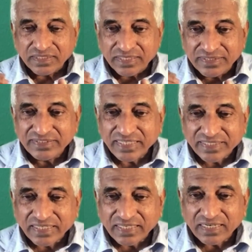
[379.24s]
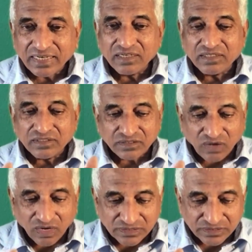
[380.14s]
Ezekiel
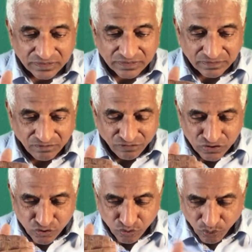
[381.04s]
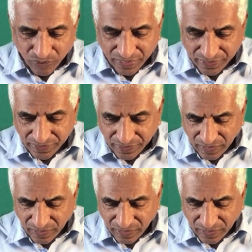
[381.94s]
talks verse 1